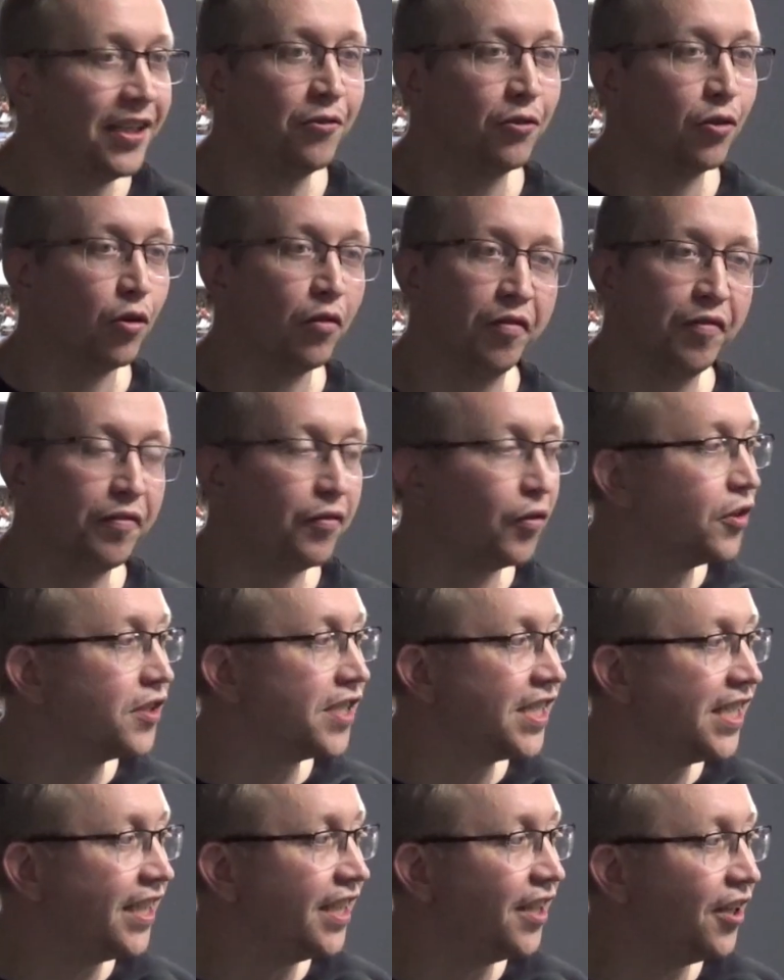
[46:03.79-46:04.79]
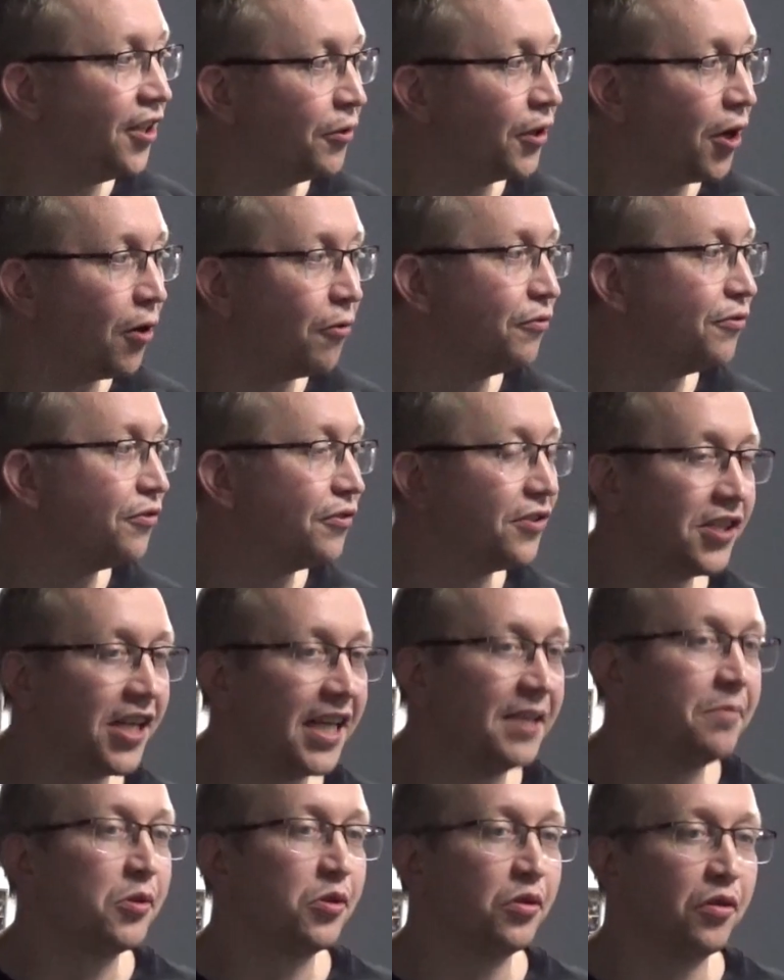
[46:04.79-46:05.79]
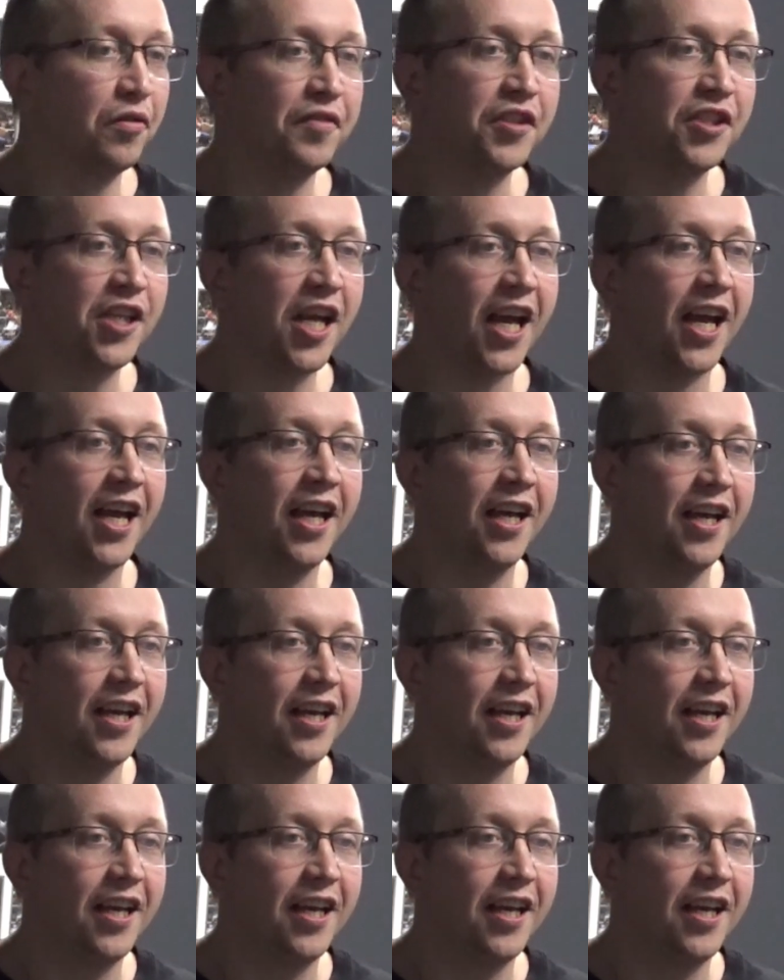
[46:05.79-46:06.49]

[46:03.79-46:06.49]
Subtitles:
Who love footy, who were going through the same stuff as you.